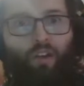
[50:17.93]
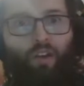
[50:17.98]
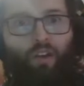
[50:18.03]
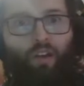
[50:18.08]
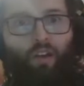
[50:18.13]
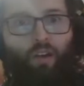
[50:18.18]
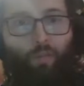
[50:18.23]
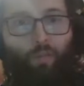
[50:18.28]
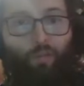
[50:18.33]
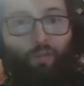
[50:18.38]

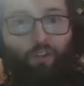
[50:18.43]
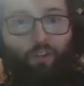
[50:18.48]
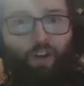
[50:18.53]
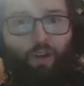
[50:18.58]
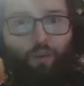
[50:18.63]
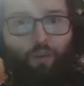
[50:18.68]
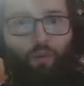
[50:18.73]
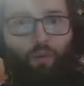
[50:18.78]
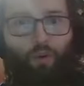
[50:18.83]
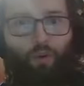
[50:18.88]
Hopefully,
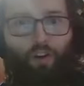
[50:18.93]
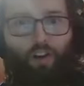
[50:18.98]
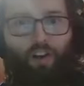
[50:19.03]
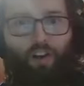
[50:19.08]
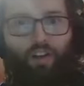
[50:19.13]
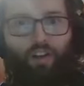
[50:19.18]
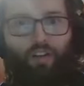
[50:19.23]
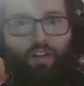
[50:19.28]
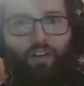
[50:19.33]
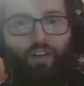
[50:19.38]
it will
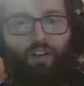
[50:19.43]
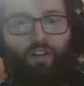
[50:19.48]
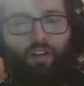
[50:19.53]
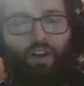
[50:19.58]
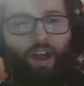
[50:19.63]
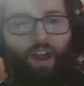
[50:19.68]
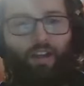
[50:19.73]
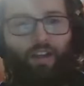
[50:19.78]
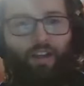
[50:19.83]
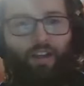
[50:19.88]
work.
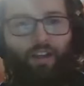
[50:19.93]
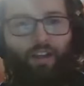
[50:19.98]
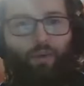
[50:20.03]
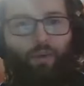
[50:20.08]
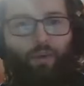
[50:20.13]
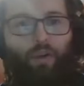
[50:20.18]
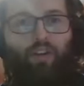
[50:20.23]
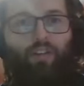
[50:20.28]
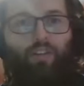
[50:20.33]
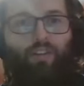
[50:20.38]
I
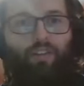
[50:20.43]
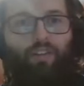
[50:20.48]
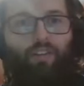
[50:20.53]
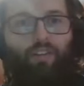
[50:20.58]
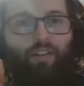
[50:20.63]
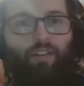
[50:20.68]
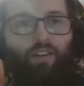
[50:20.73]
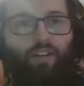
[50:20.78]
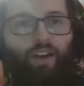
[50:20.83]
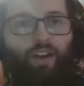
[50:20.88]
cannot wait to
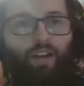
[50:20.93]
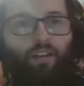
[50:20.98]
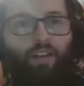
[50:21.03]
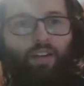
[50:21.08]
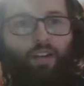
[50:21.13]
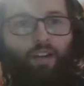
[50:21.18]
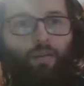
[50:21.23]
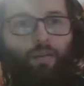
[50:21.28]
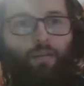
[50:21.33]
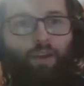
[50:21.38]
see that.
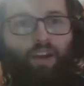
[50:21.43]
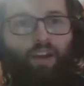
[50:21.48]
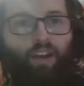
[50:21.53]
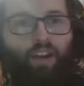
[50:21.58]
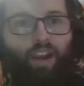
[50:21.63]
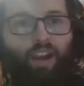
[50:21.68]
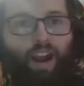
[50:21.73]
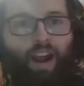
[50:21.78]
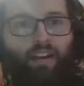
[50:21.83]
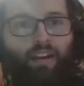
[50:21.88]
But
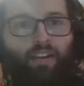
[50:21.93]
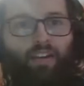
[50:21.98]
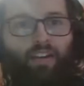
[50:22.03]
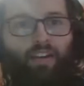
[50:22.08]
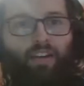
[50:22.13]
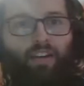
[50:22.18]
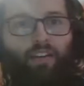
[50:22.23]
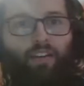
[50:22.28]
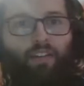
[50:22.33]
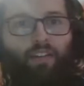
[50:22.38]
again, I
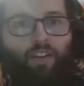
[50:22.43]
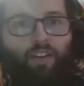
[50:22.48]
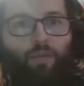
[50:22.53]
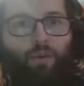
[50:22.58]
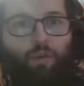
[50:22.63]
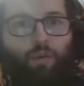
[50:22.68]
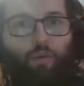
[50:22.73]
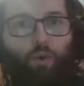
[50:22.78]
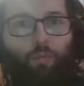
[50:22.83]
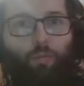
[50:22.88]
think this
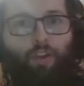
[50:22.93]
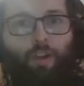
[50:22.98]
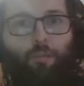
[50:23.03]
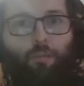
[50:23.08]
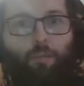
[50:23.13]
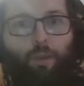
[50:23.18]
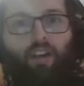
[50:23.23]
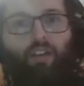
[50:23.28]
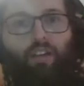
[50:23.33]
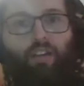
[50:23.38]
summer will be a
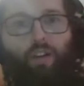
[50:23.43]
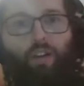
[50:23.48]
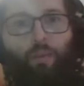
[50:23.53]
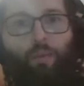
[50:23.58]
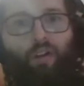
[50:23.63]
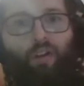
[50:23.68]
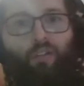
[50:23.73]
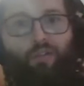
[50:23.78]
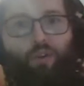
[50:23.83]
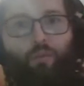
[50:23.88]
big
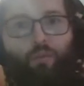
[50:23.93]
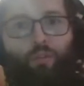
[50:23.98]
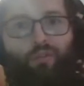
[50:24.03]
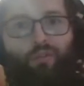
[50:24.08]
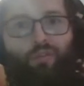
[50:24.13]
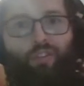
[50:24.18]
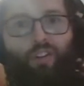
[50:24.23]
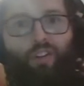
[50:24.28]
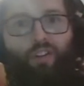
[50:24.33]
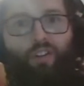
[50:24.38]
summer for
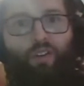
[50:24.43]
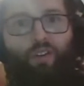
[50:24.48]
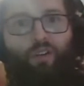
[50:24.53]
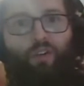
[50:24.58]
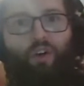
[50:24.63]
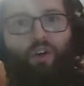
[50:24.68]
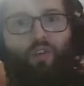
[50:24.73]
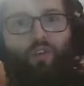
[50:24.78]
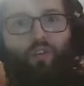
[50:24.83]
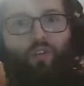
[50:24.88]
movies. There's
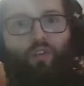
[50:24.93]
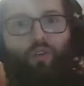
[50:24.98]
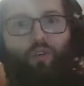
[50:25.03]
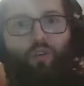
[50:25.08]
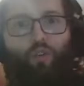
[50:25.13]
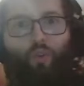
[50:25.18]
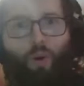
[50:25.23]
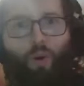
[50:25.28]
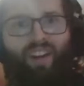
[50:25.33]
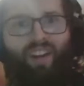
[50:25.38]
also
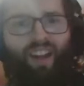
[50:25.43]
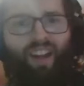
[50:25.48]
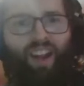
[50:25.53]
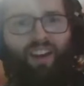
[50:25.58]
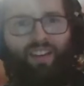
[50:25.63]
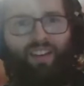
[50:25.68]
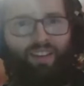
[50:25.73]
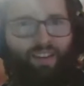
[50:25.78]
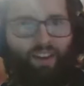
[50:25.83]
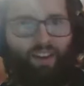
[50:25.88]

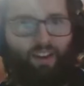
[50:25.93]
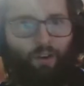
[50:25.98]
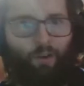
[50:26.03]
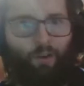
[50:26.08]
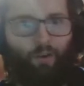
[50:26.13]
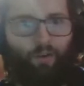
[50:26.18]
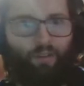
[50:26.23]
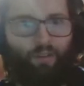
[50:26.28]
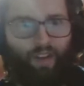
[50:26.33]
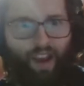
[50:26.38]
28
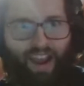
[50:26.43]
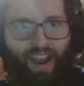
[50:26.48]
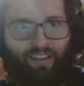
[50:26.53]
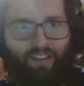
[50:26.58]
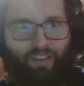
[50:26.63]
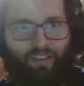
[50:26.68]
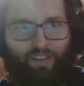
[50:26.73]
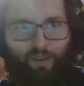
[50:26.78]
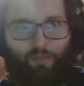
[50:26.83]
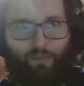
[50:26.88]
years at
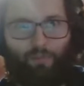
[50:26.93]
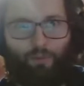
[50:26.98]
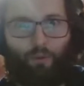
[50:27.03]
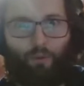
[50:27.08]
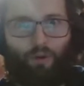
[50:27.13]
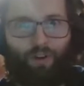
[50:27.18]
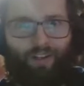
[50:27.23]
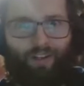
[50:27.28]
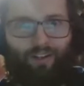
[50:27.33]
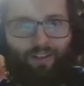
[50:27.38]
some
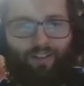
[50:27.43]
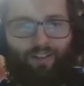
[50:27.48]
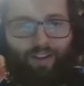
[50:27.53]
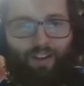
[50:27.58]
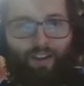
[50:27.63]
point.